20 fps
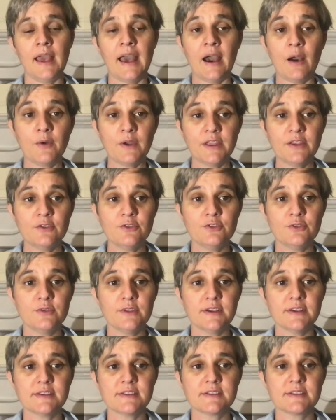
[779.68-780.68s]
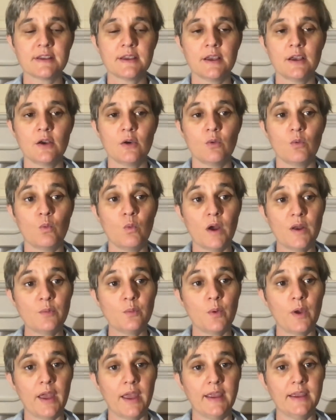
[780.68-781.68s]
How can you do this?
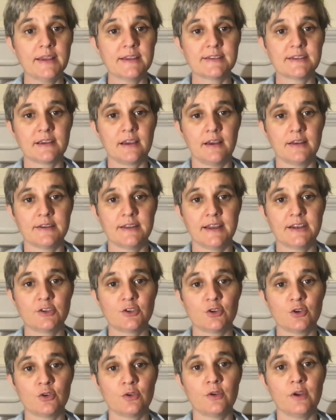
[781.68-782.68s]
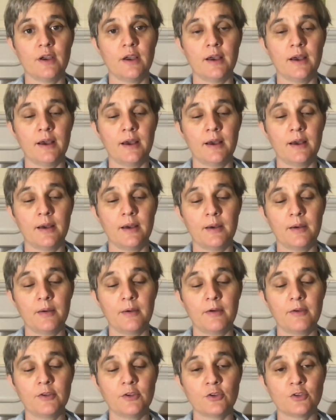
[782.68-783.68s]
One way is to contact your
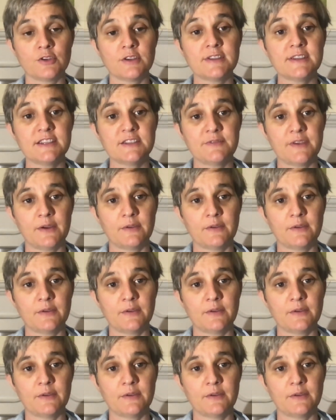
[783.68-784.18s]
disease